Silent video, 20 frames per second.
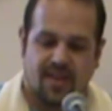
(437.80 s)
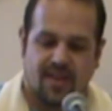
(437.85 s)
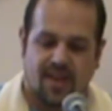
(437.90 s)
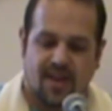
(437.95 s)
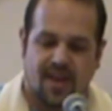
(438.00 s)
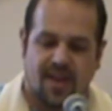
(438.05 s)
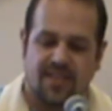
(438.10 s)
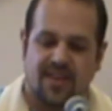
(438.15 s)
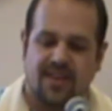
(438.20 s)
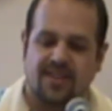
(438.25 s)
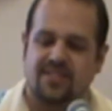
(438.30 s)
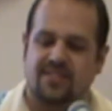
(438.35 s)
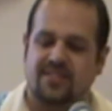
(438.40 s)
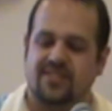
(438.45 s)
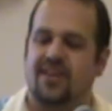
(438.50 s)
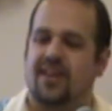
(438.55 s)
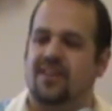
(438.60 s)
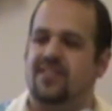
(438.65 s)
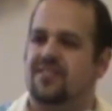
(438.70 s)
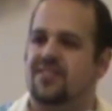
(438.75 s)
and then
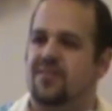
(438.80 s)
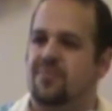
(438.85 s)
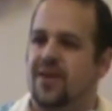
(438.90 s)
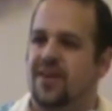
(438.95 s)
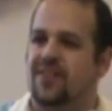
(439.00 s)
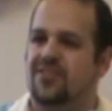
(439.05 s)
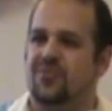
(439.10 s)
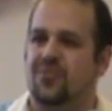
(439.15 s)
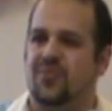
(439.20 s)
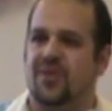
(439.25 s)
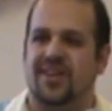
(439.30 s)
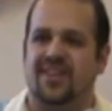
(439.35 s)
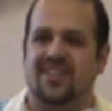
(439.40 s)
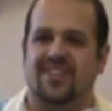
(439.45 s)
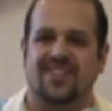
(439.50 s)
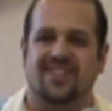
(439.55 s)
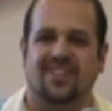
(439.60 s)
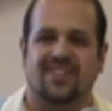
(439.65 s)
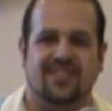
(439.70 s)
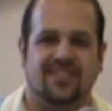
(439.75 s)
discuss the best
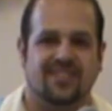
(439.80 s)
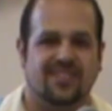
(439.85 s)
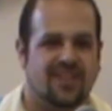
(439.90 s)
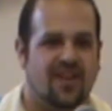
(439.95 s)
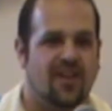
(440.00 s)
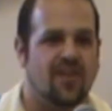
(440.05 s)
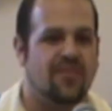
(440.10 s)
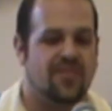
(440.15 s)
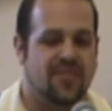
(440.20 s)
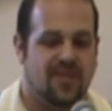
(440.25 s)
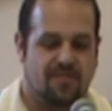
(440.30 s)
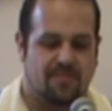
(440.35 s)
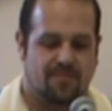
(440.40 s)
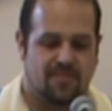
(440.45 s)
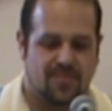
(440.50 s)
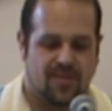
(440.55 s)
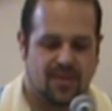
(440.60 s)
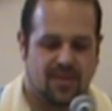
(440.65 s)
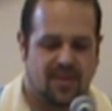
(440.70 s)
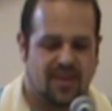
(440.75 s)
way to solve them
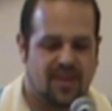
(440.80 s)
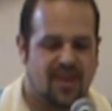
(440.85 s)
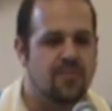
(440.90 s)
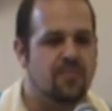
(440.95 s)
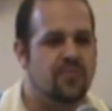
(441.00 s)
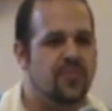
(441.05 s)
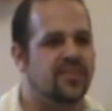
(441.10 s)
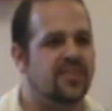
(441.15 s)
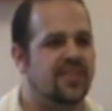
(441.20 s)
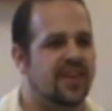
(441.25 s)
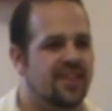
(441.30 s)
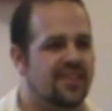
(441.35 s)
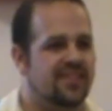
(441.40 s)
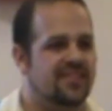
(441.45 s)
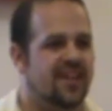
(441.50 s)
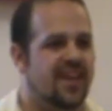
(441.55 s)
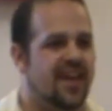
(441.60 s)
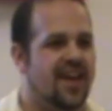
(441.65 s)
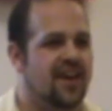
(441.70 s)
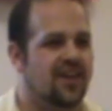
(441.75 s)
and put that
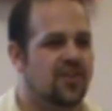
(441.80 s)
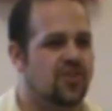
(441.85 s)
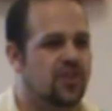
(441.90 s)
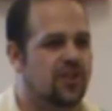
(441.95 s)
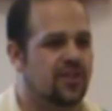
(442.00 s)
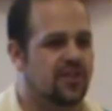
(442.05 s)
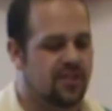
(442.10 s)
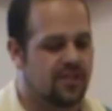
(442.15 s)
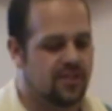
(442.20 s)
into action.